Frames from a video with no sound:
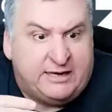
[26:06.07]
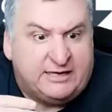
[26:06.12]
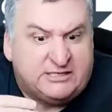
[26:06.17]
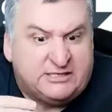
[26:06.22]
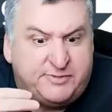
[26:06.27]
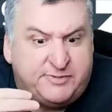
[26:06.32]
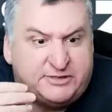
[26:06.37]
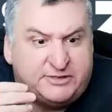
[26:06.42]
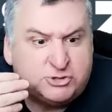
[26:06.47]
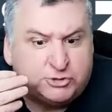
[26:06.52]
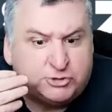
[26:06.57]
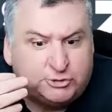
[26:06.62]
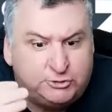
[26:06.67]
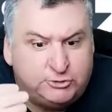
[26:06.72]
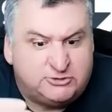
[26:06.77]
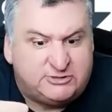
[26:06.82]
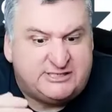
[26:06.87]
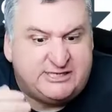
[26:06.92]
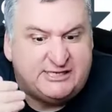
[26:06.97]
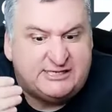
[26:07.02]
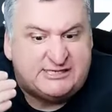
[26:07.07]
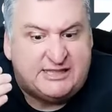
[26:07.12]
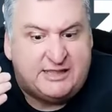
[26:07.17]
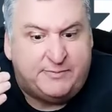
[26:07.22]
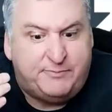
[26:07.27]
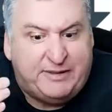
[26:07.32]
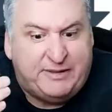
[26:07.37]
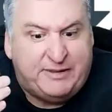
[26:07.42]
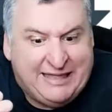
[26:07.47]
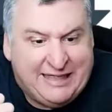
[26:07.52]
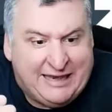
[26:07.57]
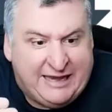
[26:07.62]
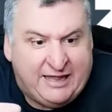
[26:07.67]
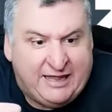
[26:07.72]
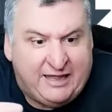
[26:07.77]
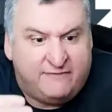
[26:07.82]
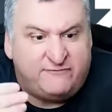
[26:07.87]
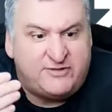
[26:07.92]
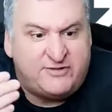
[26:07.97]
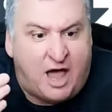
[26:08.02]
has been true since the
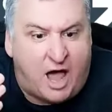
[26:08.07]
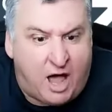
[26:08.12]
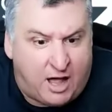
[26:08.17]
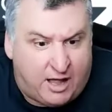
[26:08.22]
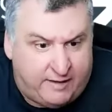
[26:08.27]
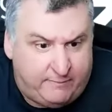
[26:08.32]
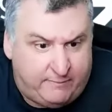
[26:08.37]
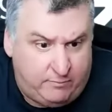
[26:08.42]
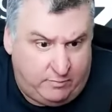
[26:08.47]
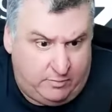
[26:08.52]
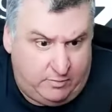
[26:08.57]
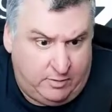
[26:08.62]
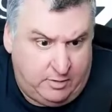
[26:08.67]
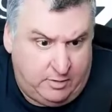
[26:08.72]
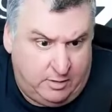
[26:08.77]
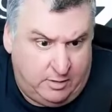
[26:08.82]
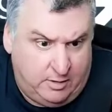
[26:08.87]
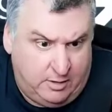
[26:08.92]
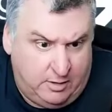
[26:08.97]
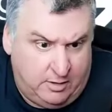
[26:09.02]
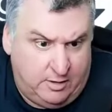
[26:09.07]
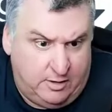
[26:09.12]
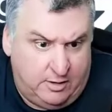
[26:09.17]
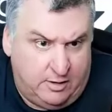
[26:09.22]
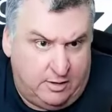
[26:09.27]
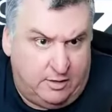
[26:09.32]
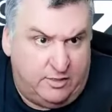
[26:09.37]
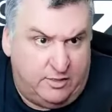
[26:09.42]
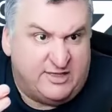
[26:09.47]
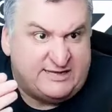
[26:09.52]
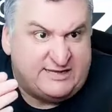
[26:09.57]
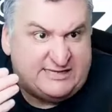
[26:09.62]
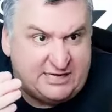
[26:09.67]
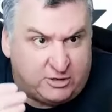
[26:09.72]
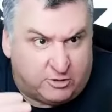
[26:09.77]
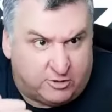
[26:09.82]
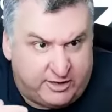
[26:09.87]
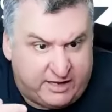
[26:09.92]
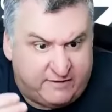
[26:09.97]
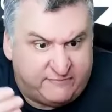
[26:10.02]
beginning of time, the
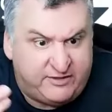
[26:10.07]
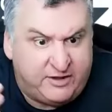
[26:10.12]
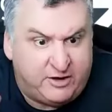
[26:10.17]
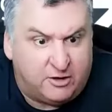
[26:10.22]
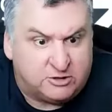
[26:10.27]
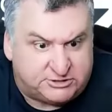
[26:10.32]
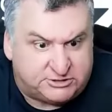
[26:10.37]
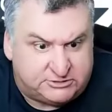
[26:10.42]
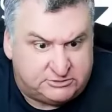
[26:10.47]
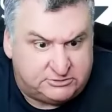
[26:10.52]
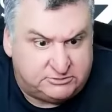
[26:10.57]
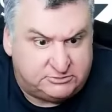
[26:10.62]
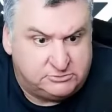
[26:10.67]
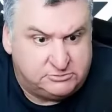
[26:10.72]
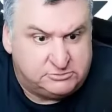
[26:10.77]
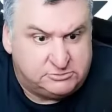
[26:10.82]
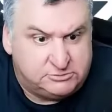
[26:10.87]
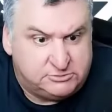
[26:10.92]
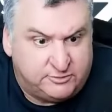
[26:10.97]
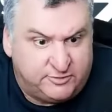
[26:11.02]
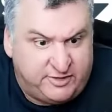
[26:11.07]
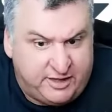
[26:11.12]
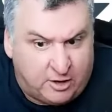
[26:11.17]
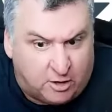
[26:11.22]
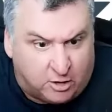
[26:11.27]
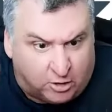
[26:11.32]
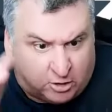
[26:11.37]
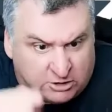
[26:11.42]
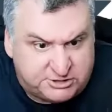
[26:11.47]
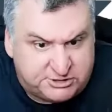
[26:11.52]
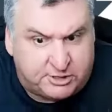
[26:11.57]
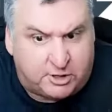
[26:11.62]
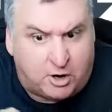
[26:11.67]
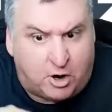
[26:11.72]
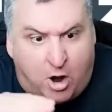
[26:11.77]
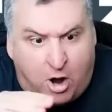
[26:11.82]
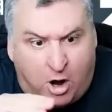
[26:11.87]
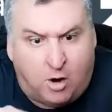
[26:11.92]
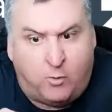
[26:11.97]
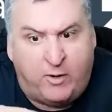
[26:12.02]
tyranny of the urgent. The urgent
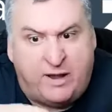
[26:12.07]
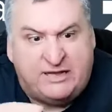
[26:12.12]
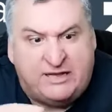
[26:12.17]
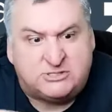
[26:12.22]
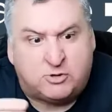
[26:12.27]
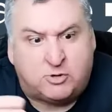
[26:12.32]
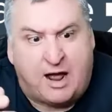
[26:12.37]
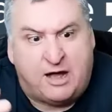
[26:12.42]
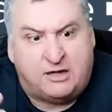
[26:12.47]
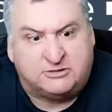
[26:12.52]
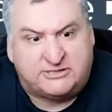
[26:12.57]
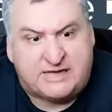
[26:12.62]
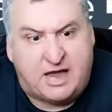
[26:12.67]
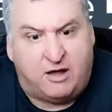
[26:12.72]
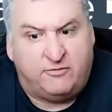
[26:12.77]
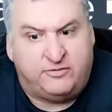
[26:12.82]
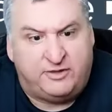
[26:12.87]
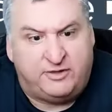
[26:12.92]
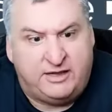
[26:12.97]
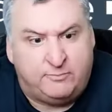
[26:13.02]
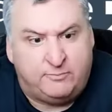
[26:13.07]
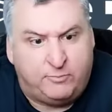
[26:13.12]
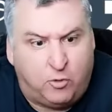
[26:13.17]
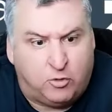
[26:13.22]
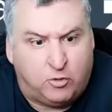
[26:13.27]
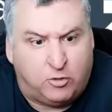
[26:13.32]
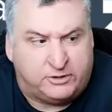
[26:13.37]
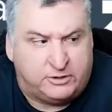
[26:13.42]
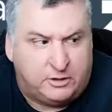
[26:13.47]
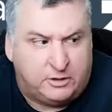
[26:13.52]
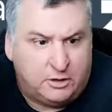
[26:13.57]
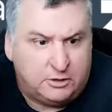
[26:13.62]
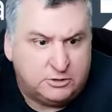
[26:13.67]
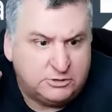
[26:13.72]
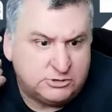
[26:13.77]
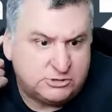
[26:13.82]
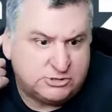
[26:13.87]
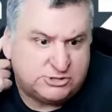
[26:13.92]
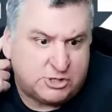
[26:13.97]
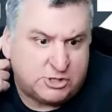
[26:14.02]
always crowds out the important.
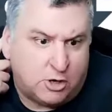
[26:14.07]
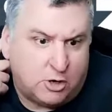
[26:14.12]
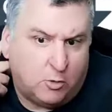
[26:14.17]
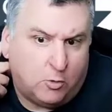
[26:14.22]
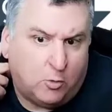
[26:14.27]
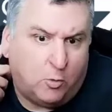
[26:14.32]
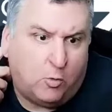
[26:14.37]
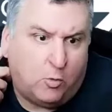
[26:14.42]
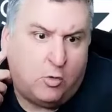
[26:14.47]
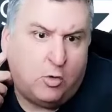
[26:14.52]
So